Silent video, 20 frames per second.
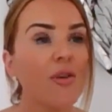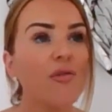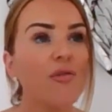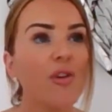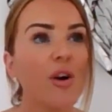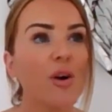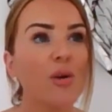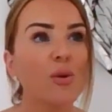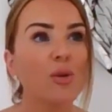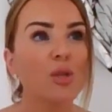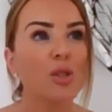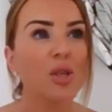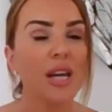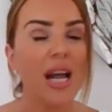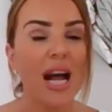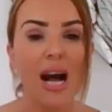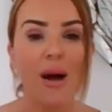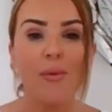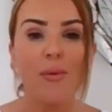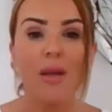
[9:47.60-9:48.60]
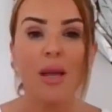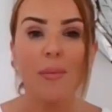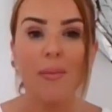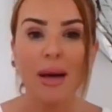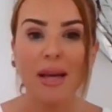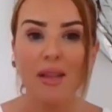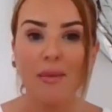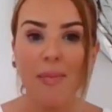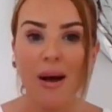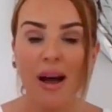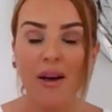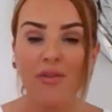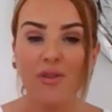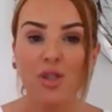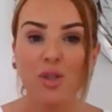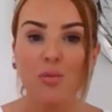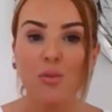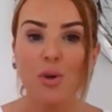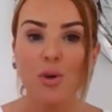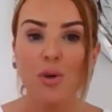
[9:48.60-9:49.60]
and focus on how we can make the path
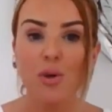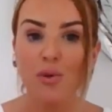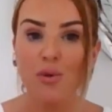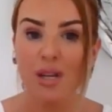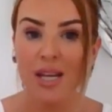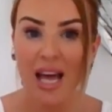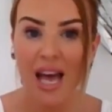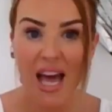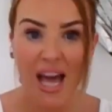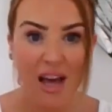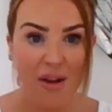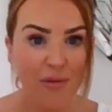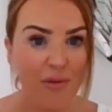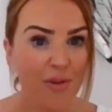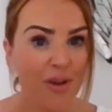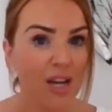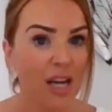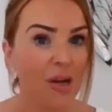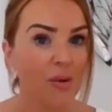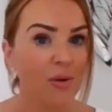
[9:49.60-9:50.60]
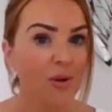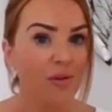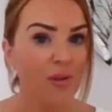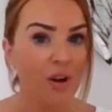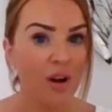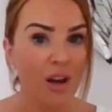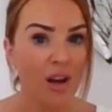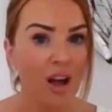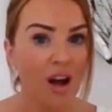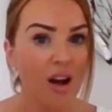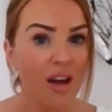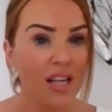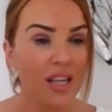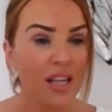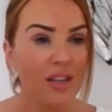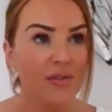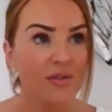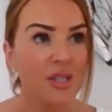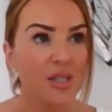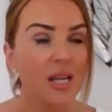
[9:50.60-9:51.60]
smoother in every area of our
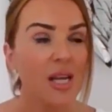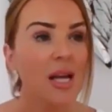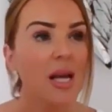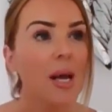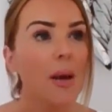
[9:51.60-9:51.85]
lives?